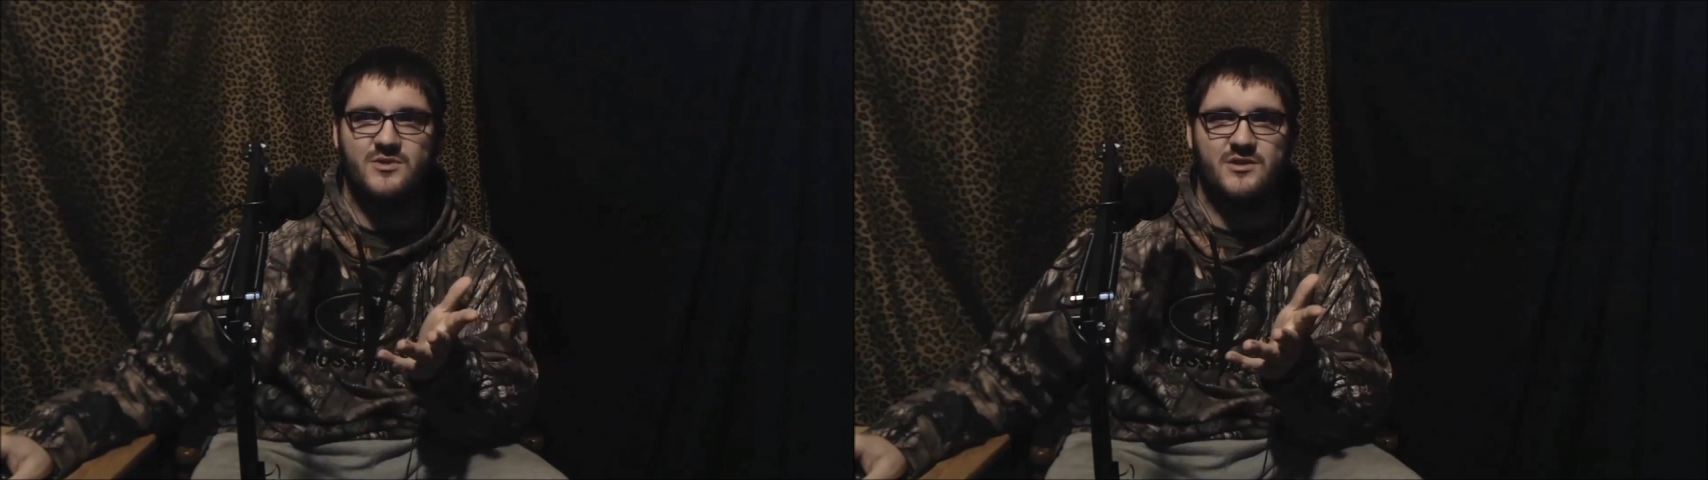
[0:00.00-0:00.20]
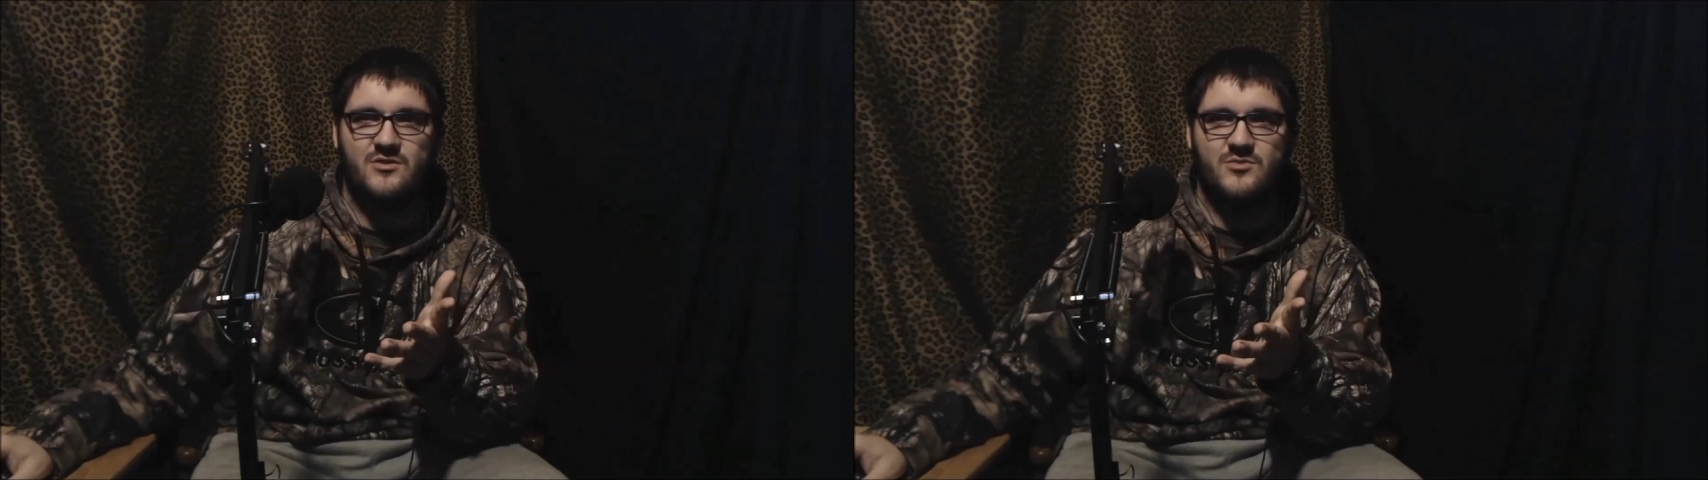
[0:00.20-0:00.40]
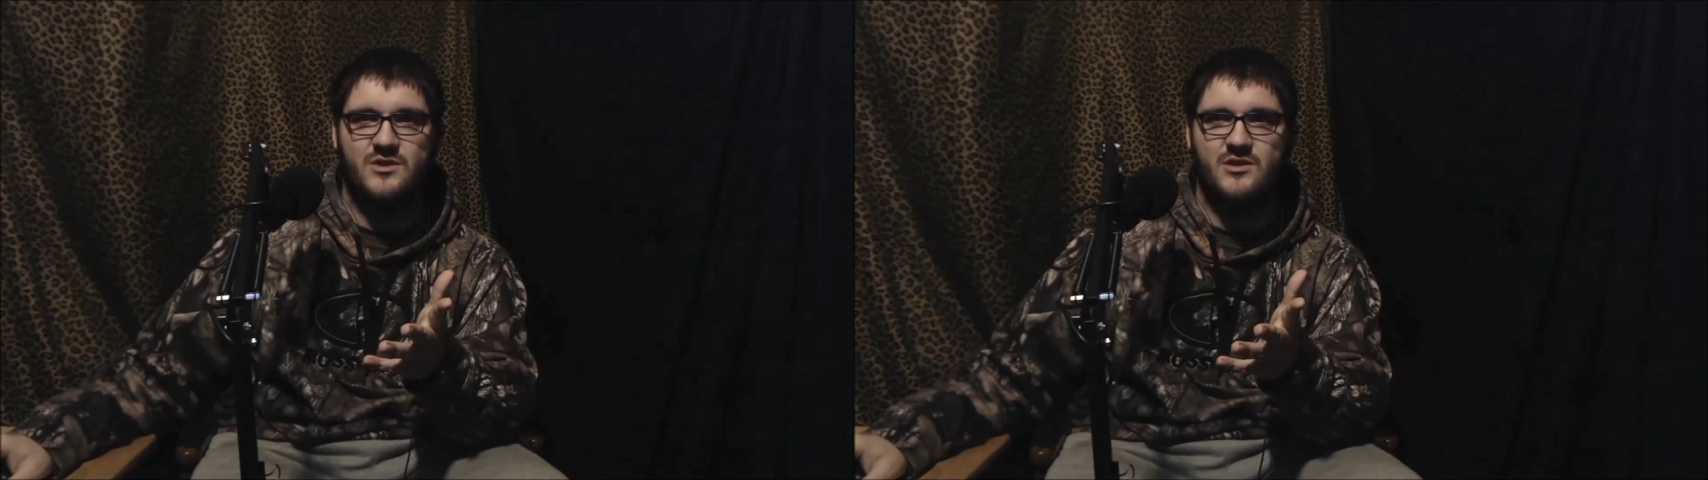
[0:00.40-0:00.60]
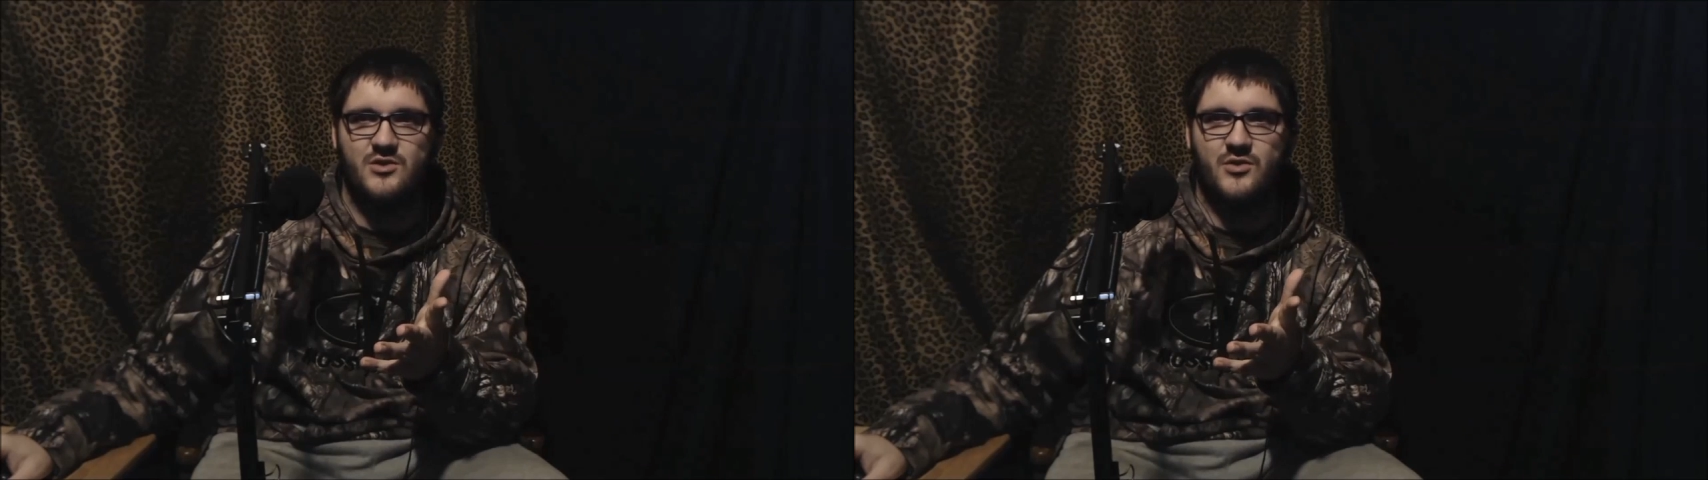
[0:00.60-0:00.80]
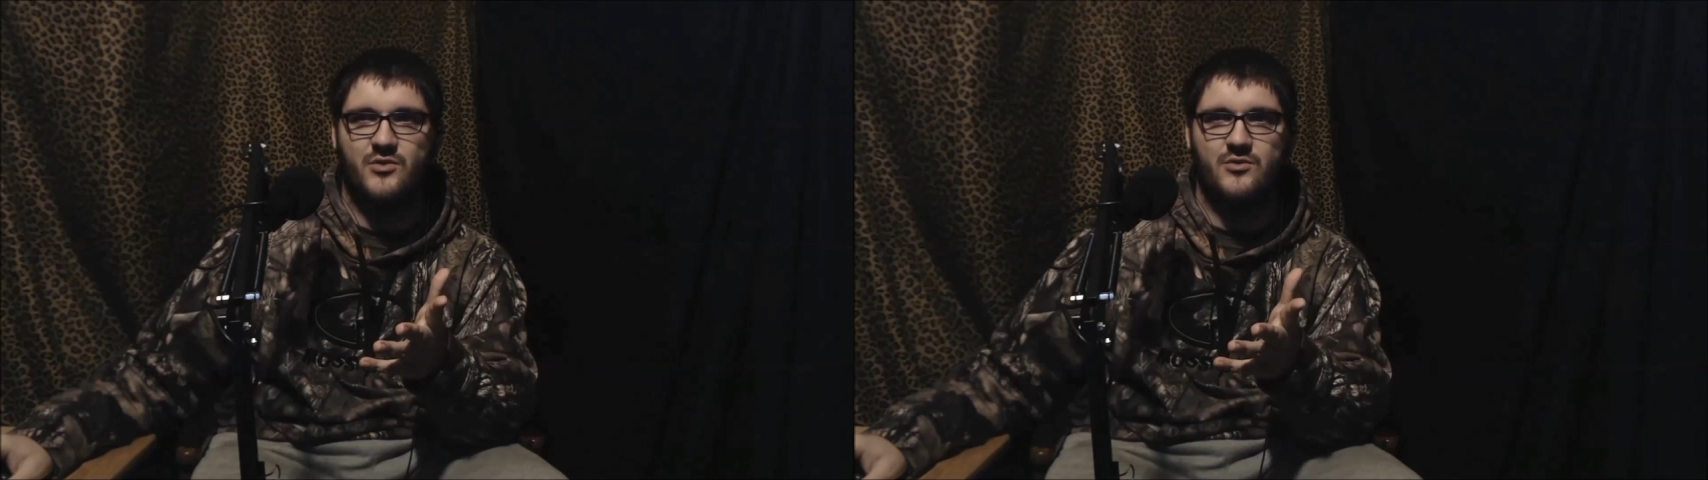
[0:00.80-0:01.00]
that don't want to
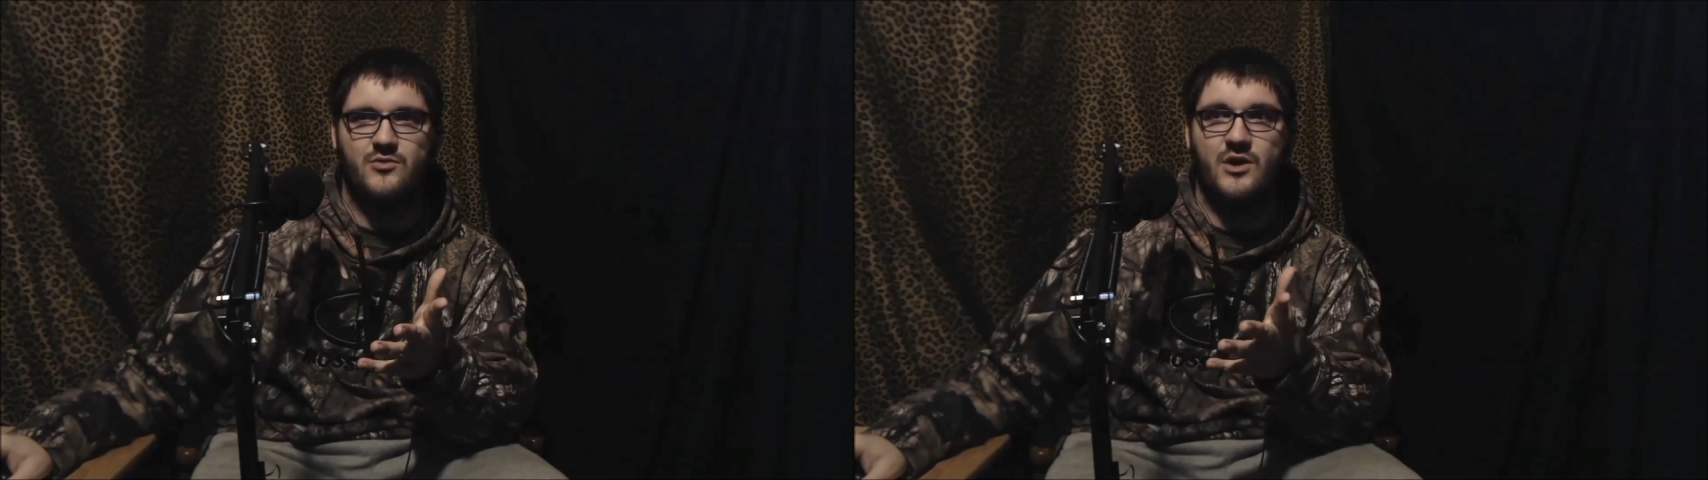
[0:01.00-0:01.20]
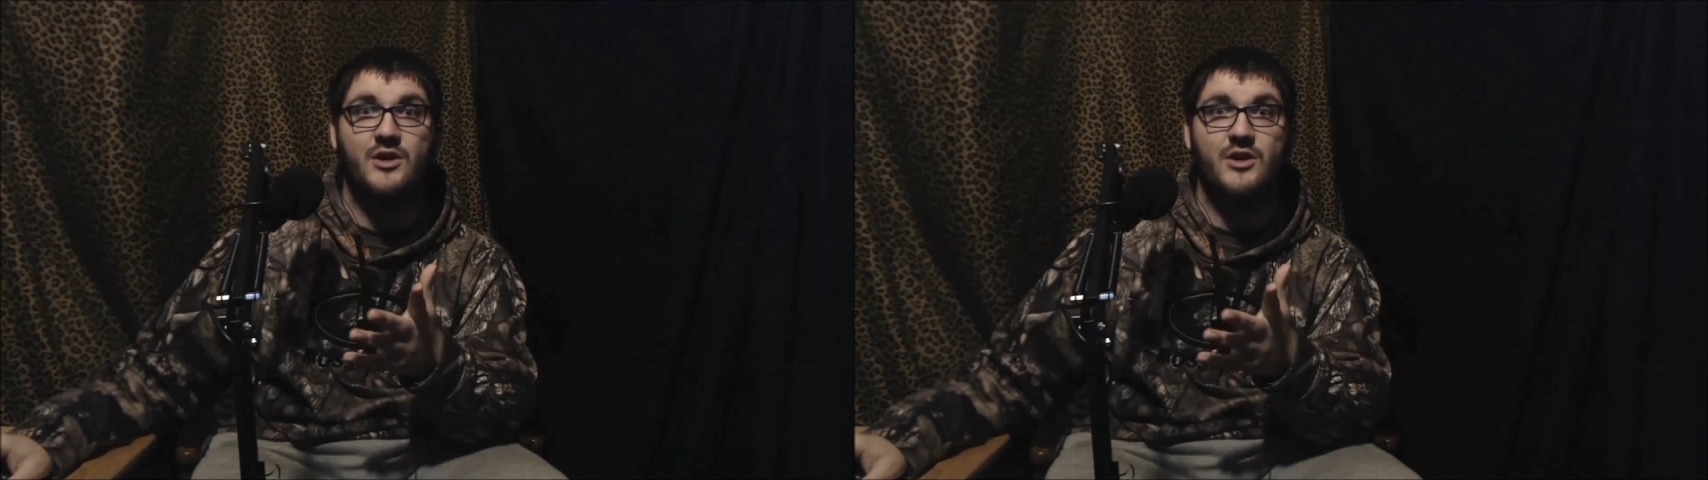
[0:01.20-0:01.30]
look through